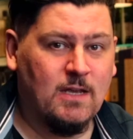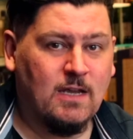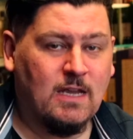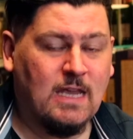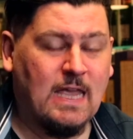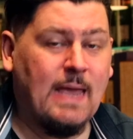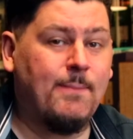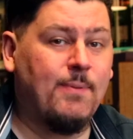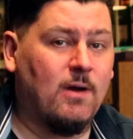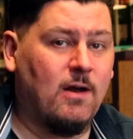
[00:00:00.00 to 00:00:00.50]

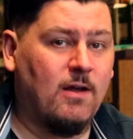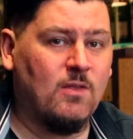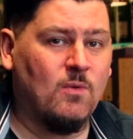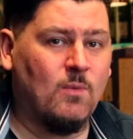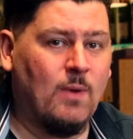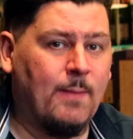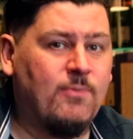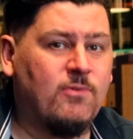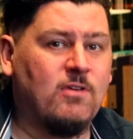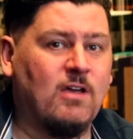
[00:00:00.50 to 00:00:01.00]
Keep an eye on the
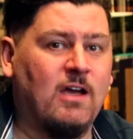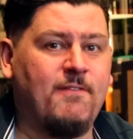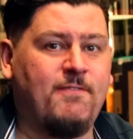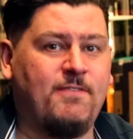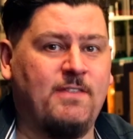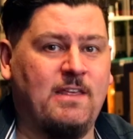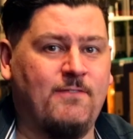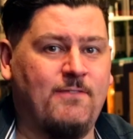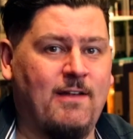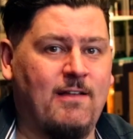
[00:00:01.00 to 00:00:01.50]
website for
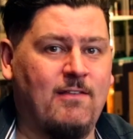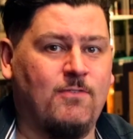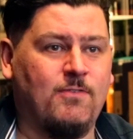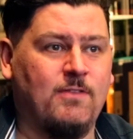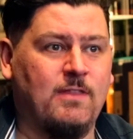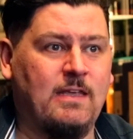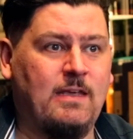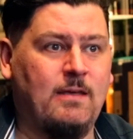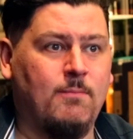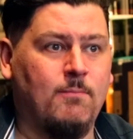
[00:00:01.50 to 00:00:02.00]
the events for
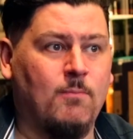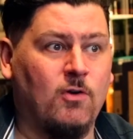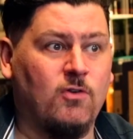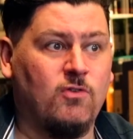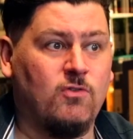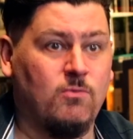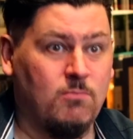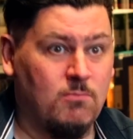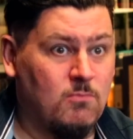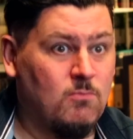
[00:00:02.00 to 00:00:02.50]

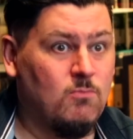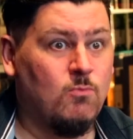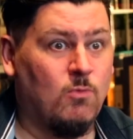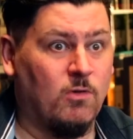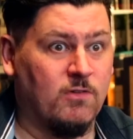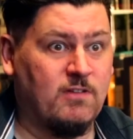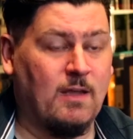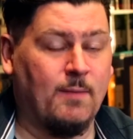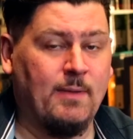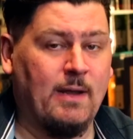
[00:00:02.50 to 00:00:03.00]

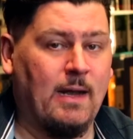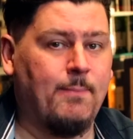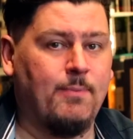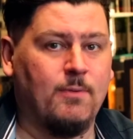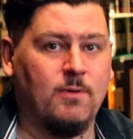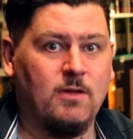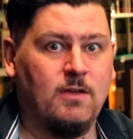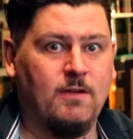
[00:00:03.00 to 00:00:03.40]
what's coming up.